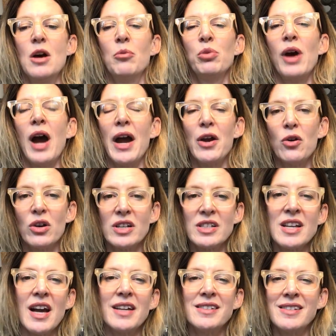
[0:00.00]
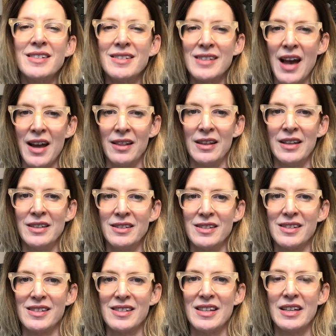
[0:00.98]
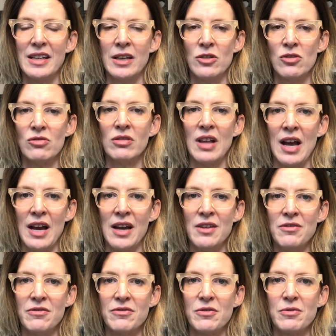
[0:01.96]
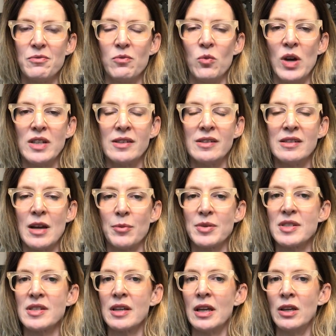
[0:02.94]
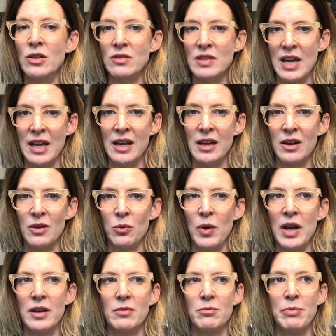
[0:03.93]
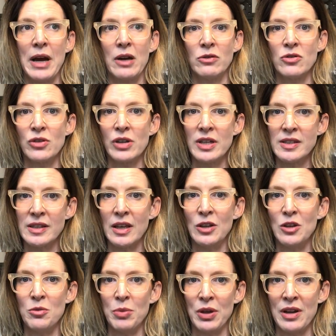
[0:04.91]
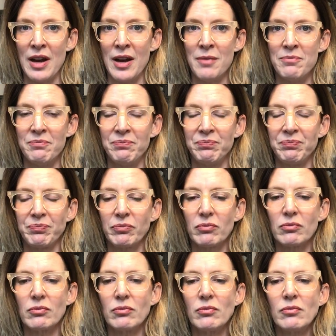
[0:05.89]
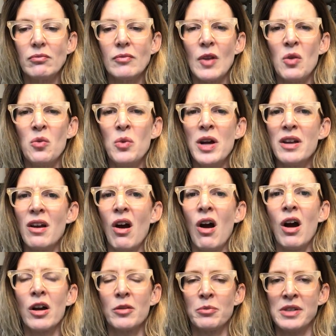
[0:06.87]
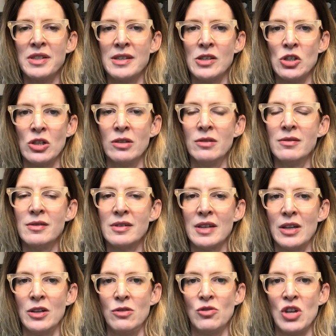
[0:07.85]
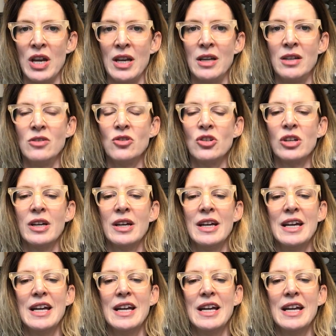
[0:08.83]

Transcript: prioritize silence in your life what steps can you take? What boundaries can you put up? What heart positions can you change?